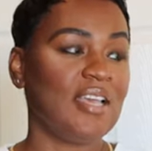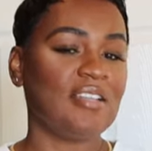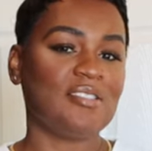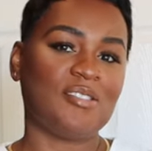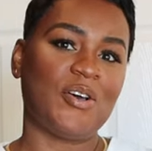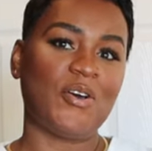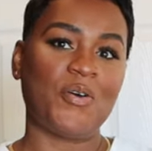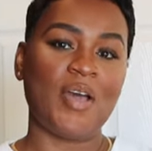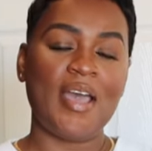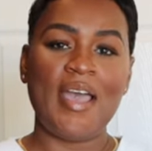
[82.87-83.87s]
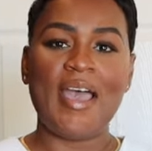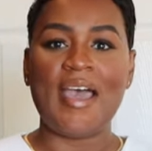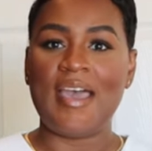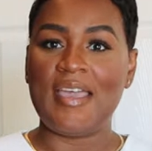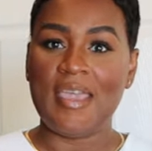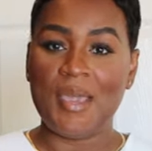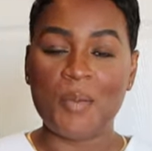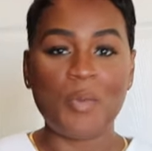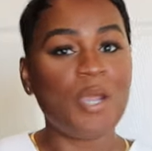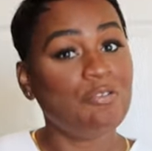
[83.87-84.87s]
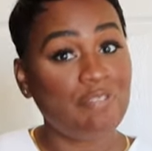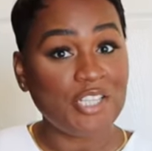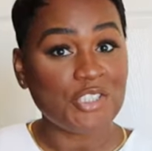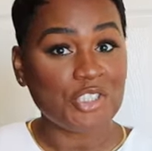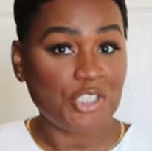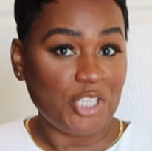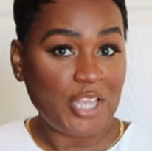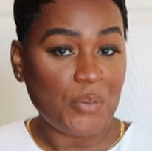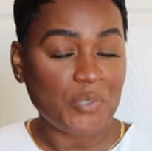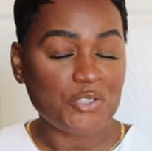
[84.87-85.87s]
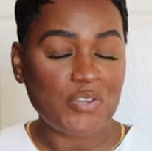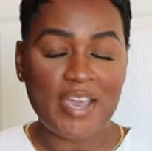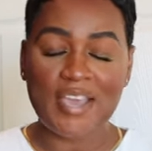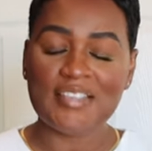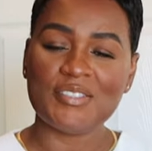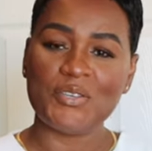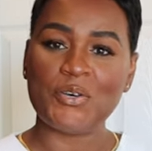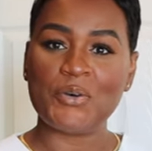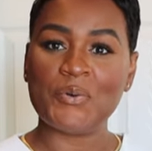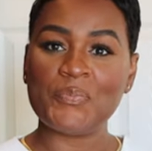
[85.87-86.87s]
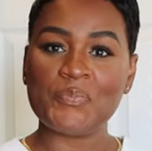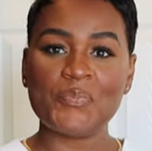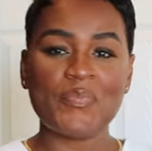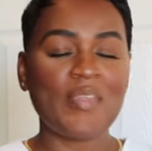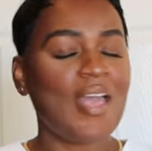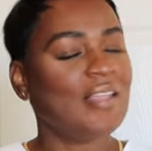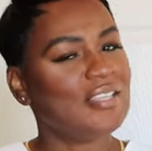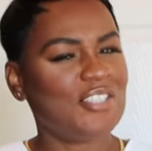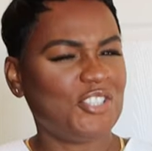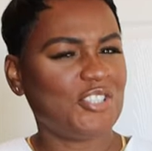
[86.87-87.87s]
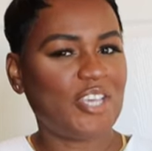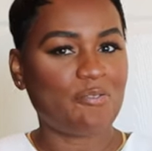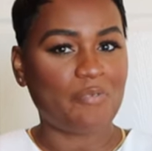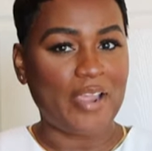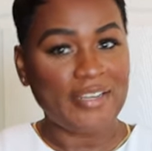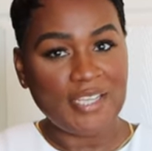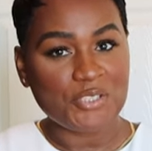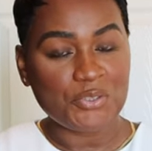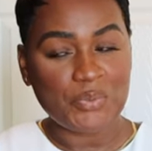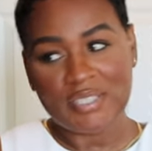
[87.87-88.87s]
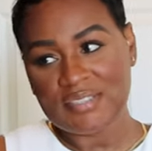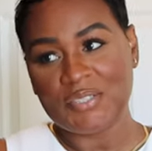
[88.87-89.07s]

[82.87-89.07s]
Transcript: And so I am ready to share that with you guys. So let's just get right into it.